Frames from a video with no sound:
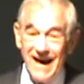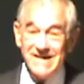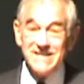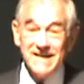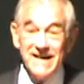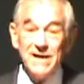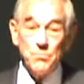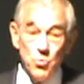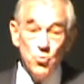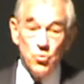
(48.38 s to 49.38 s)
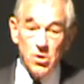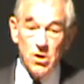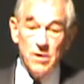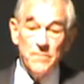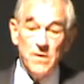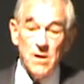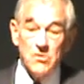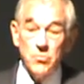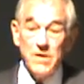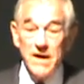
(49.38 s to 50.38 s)
has to get poorer.
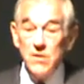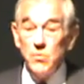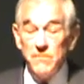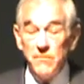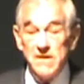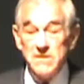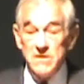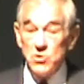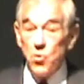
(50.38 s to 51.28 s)
So now we face this